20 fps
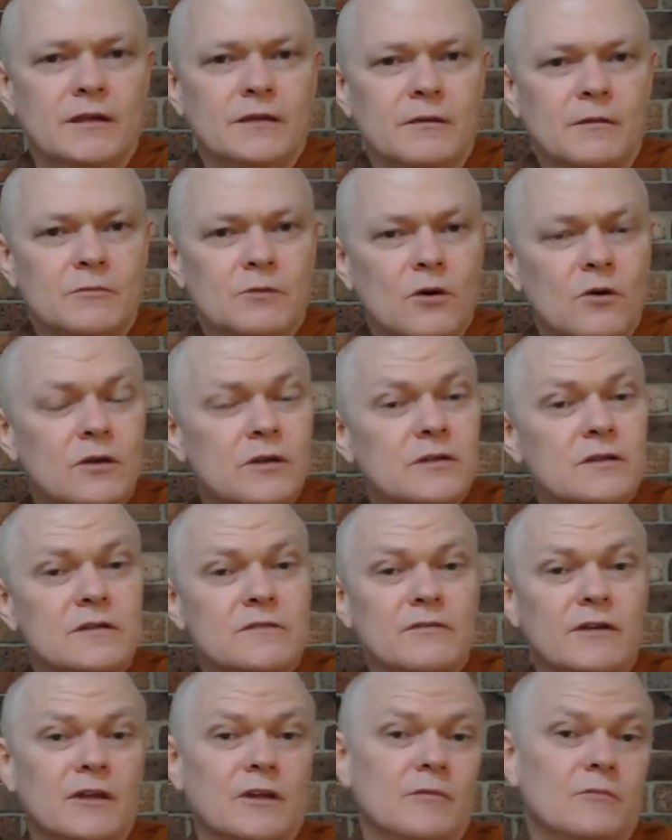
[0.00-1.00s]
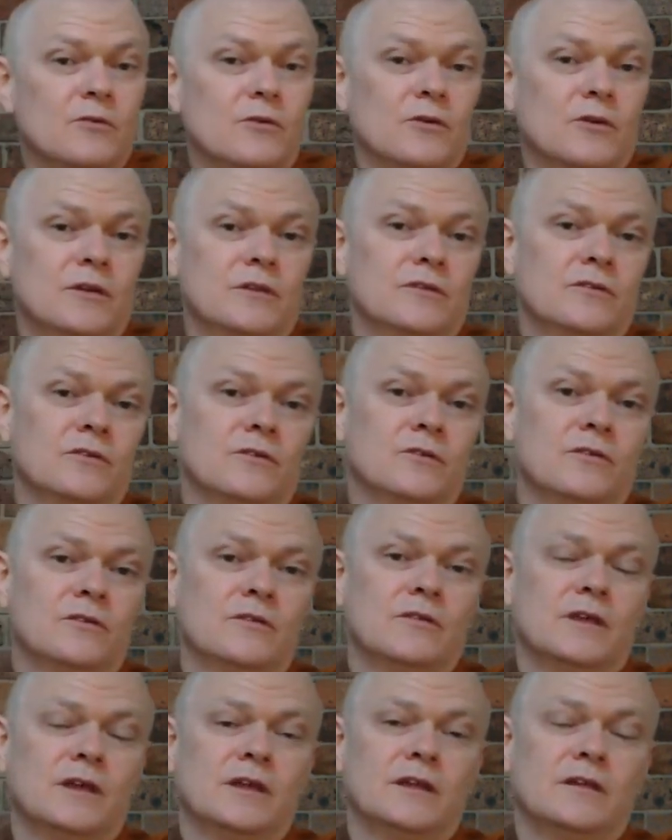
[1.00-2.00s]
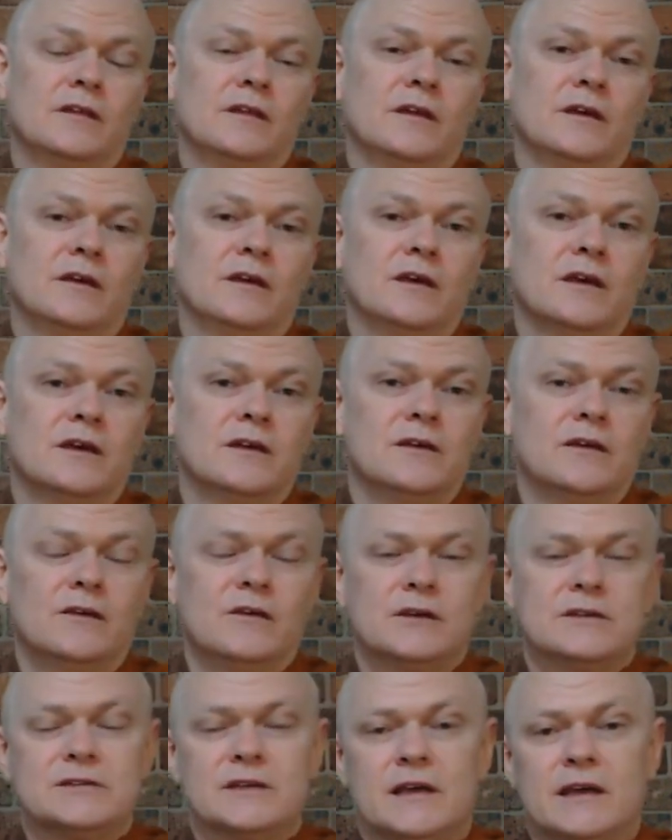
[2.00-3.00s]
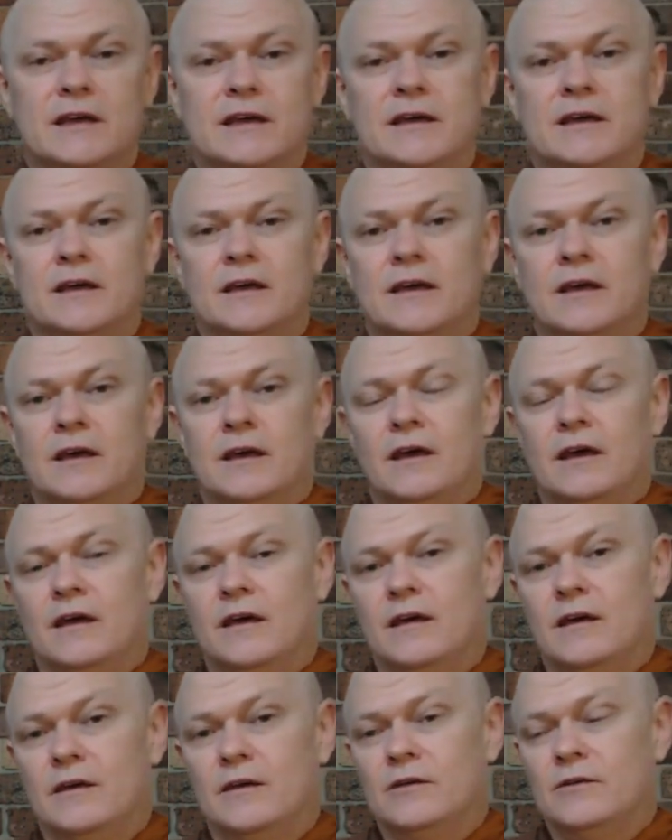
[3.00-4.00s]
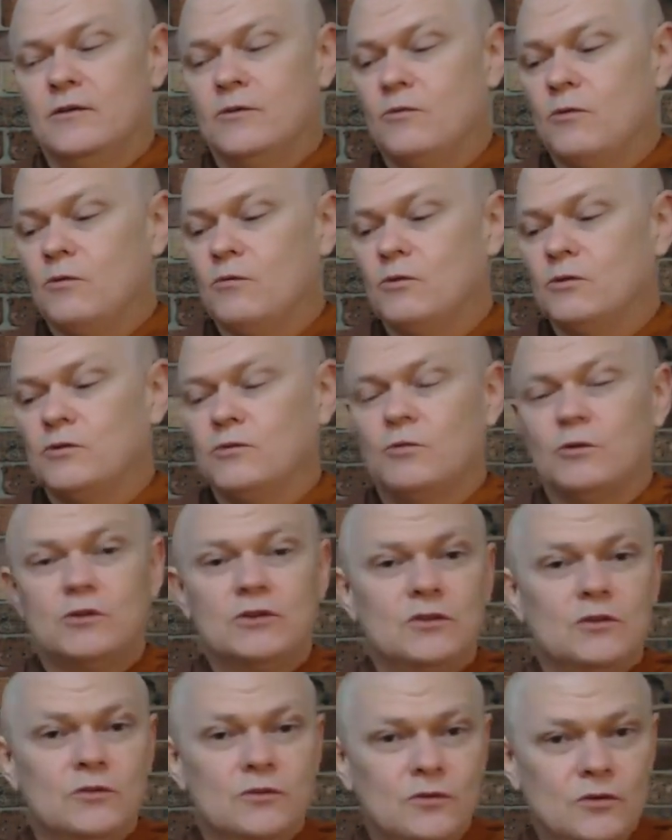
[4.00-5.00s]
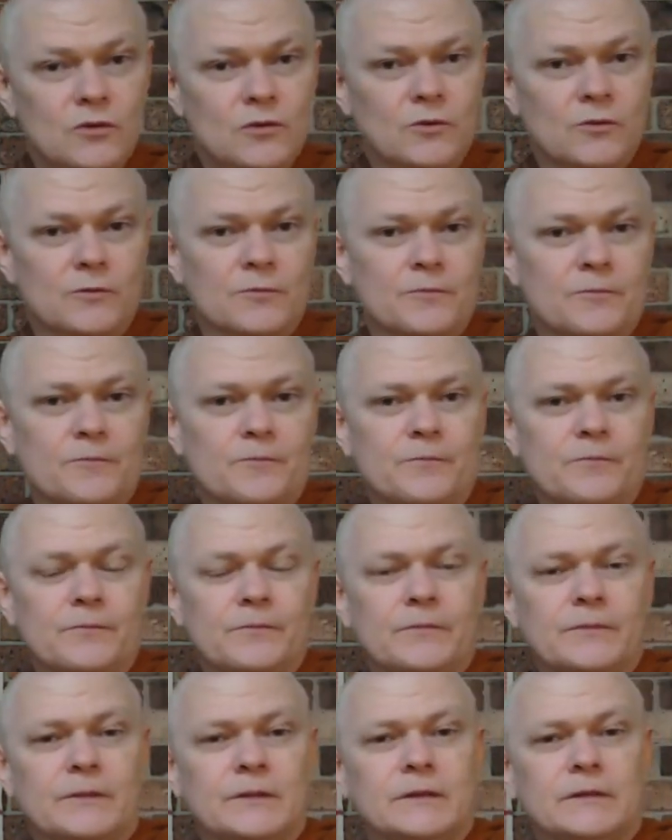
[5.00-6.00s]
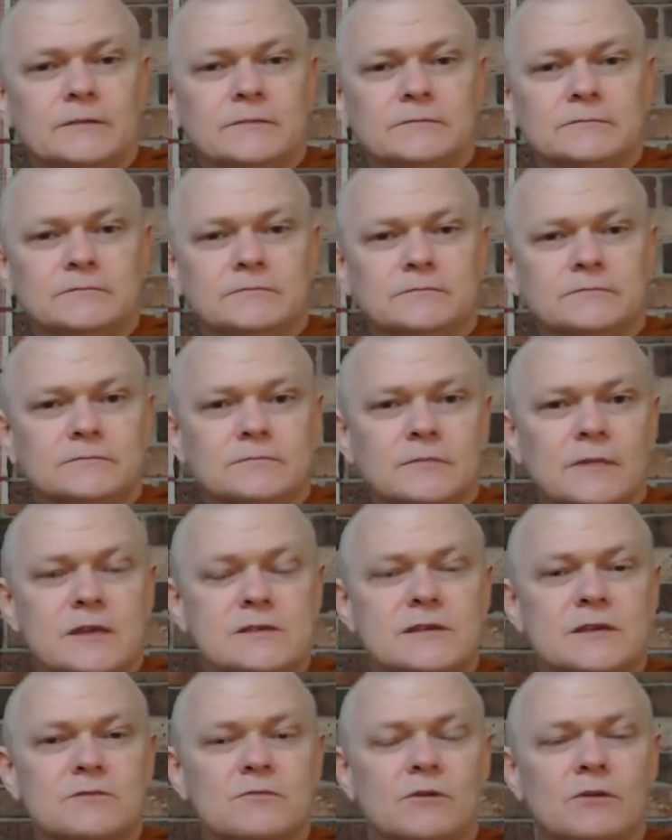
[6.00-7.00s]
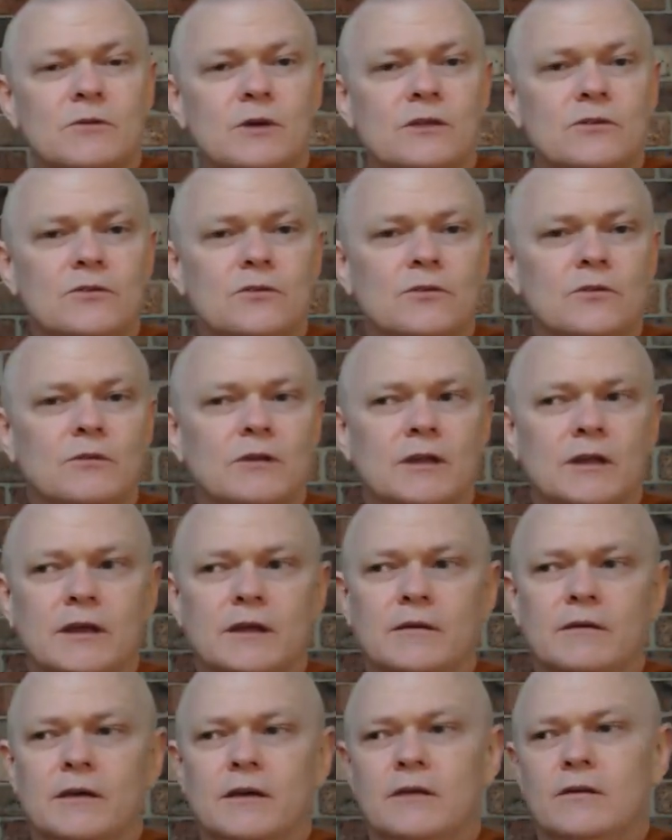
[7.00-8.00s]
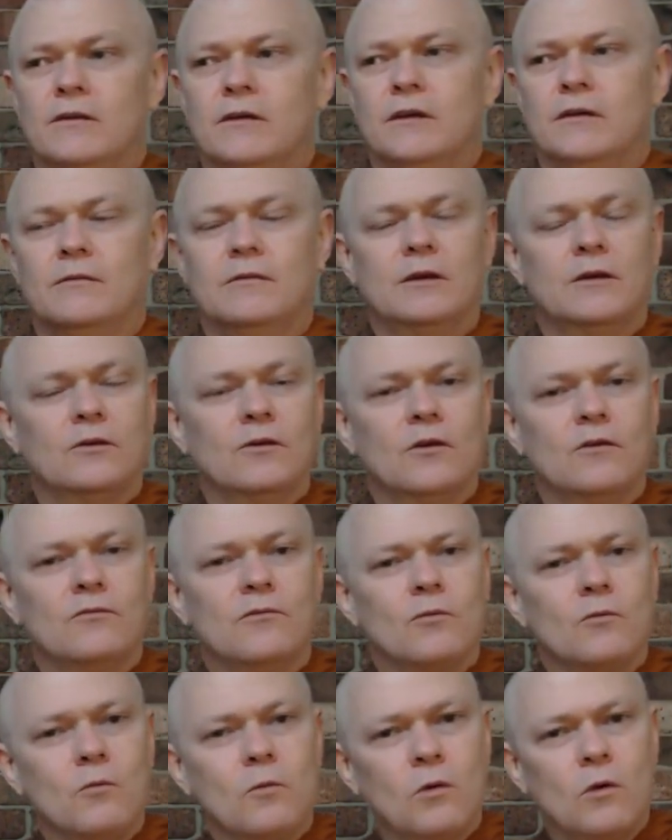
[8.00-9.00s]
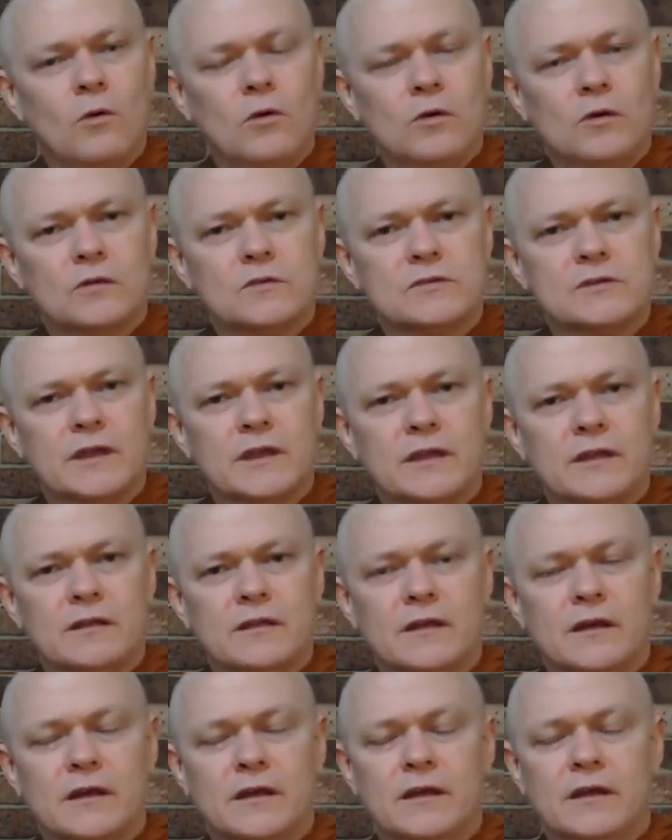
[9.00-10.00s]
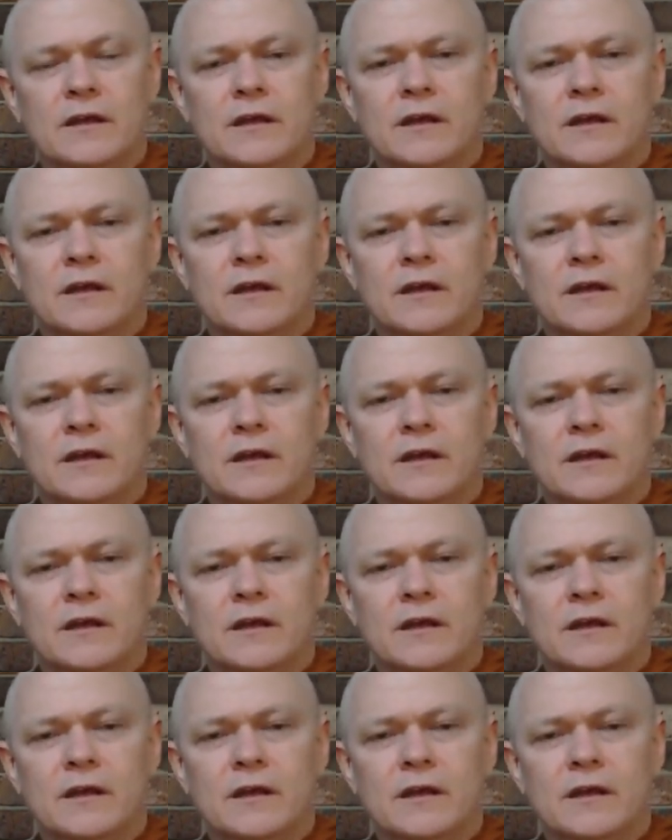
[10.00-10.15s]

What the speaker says: talking to this fellow I'm talking to, then I say, what do you do? He says, what do I do? Well, I go for walks, and I